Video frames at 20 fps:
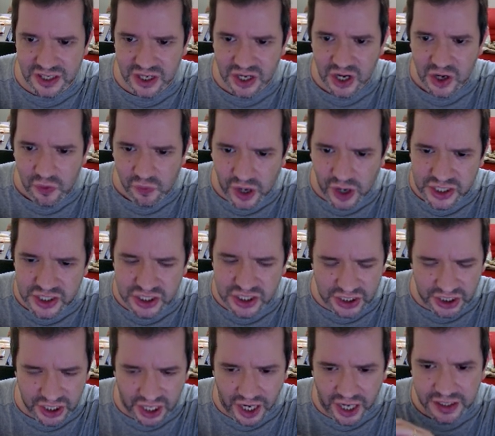One
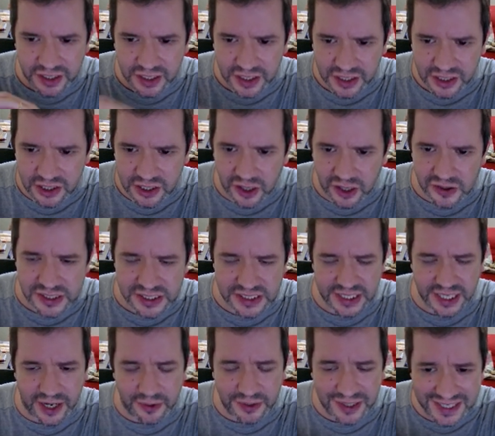shot, goes
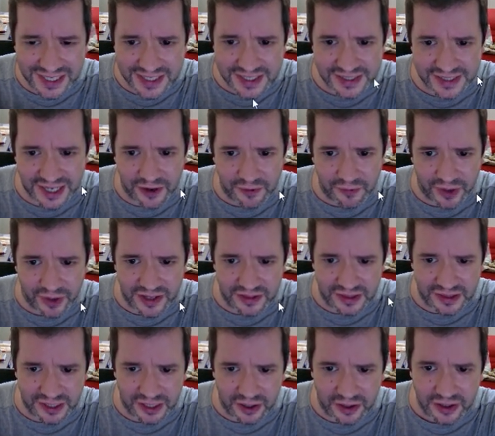down, he's dead right
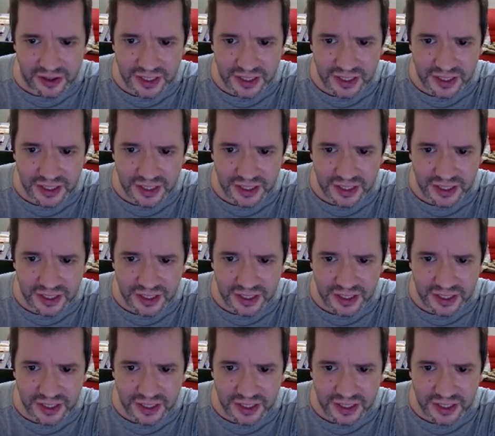there.